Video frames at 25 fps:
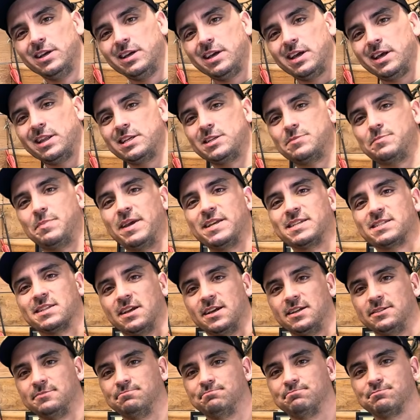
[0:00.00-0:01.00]
at least
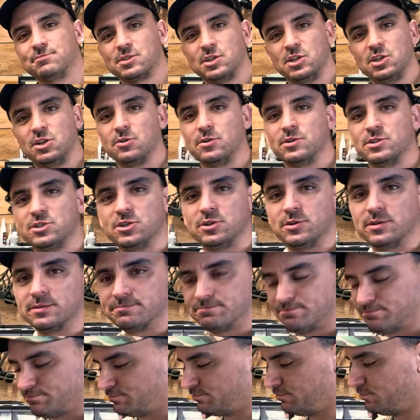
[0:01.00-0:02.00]
baseline, so you know what you're doing.
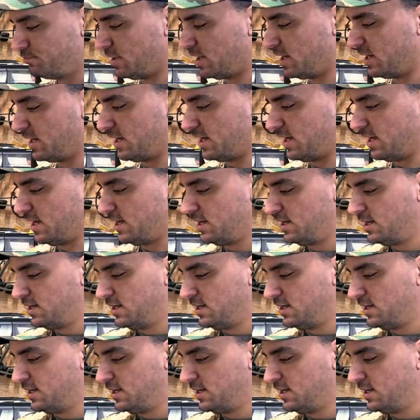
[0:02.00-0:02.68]
But